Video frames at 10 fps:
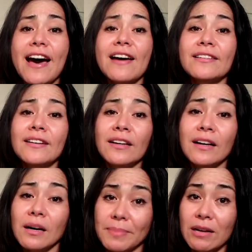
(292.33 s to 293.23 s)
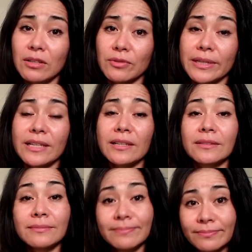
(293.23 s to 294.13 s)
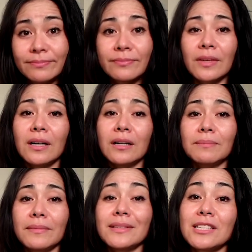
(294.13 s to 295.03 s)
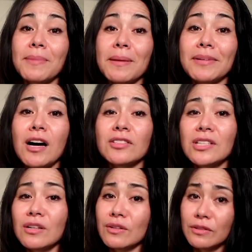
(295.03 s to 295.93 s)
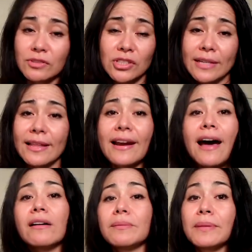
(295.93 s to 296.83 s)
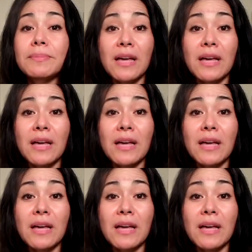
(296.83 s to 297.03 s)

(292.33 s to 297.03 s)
that about Korea. It's on my blog, so check that out. It might